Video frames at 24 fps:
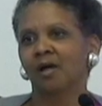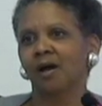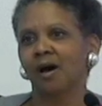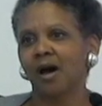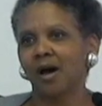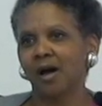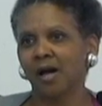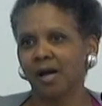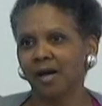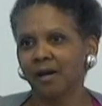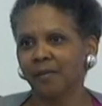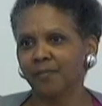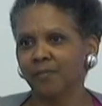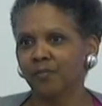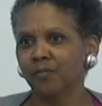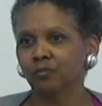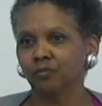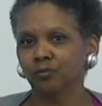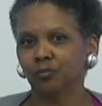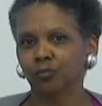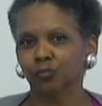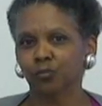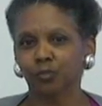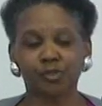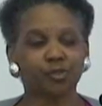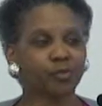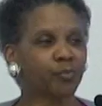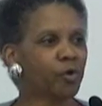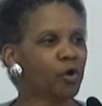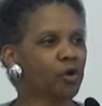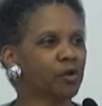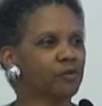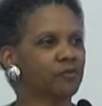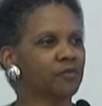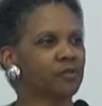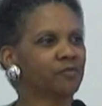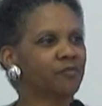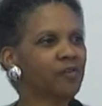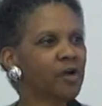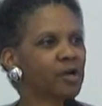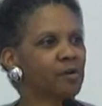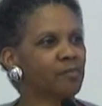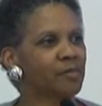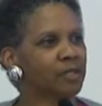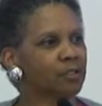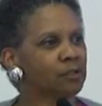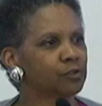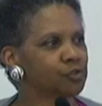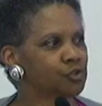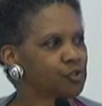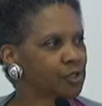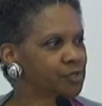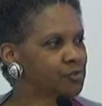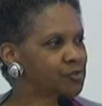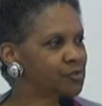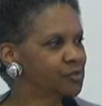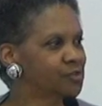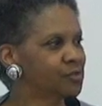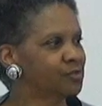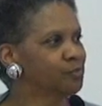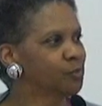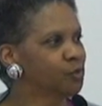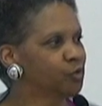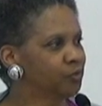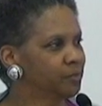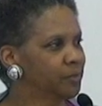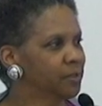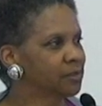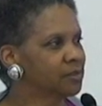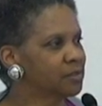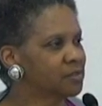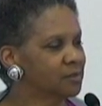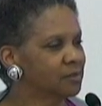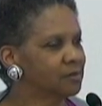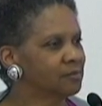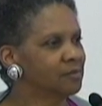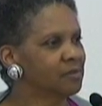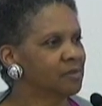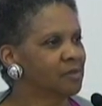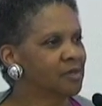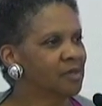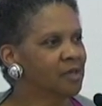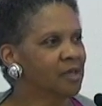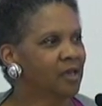Was a part of the environmental justice movement, and